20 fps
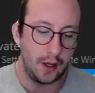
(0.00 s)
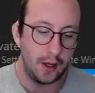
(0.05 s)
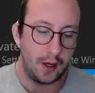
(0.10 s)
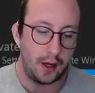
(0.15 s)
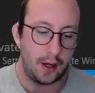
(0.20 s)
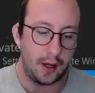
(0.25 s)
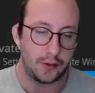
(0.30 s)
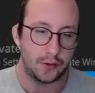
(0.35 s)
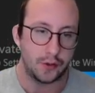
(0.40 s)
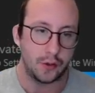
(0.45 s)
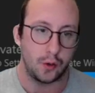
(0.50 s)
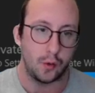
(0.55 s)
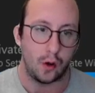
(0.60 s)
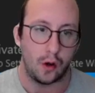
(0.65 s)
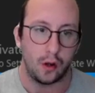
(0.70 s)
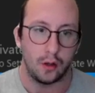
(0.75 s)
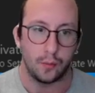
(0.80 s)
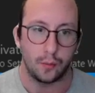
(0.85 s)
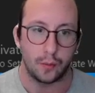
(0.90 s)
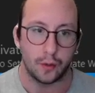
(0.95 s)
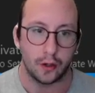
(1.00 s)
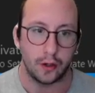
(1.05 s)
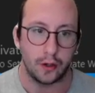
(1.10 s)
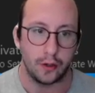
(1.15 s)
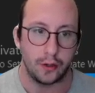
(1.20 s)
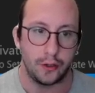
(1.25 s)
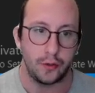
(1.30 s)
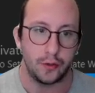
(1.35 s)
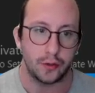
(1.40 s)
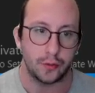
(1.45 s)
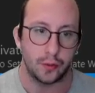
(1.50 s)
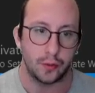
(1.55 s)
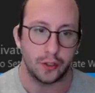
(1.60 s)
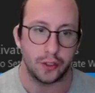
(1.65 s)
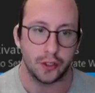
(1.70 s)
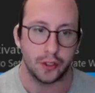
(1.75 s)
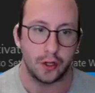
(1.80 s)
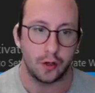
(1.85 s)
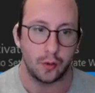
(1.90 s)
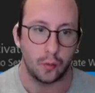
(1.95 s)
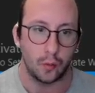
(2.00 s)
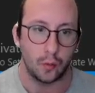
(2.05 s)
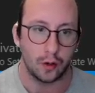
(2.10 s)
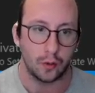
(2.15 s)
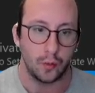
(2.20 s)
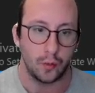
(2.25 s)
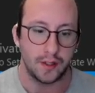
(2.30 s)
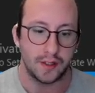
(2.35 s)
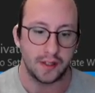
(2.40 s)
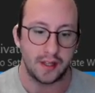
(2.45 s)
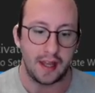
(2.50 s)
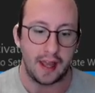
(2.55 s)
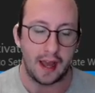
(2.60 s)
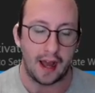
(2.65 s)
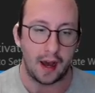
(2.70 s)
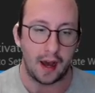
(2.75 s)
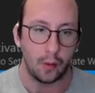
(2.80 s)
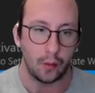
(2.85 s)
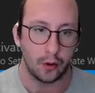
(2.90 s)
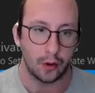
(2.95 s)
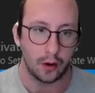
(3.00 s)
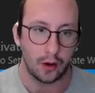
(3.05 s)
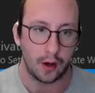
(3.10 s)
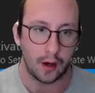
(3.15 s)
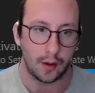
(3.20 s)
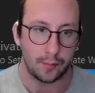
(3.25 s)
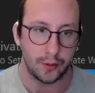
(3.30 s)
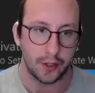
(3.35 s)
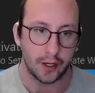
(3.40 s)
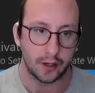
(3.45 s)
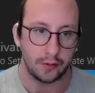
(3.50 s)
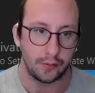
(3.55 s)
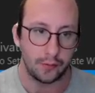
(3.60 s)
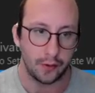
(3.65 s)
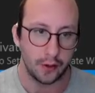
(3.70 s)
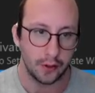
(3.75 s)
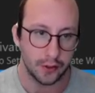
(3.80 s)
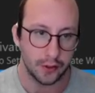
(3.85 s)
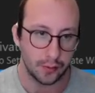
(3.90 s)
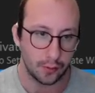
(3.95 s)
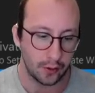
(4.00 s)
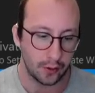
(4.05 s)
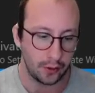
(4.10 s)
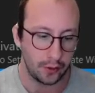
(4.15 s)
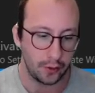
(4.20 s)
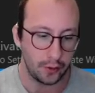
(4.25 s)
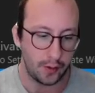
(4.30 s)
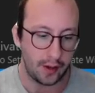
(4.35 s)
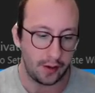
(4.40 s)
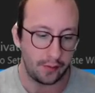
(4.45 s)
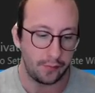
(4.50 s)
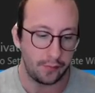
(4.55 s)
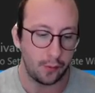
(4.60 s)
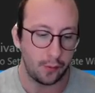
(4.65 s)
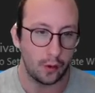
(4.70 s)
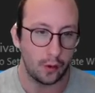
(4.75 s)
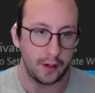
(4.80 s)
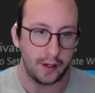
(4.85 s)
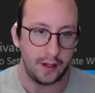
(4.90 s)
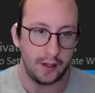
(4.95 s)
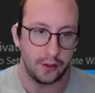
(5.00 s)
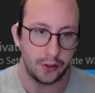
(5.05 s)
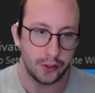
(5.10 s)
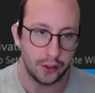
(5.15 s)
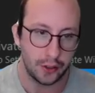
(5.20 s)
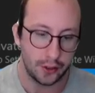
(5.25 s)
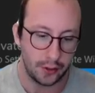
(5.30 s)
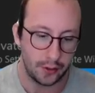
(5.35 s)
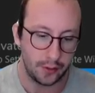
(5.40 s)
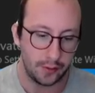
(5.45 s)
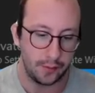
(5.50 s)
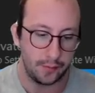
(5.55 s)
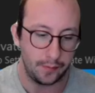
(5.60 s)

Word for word: Uh, so all we're going to do is we're just going to work with the outer object first. We're going to do a for each.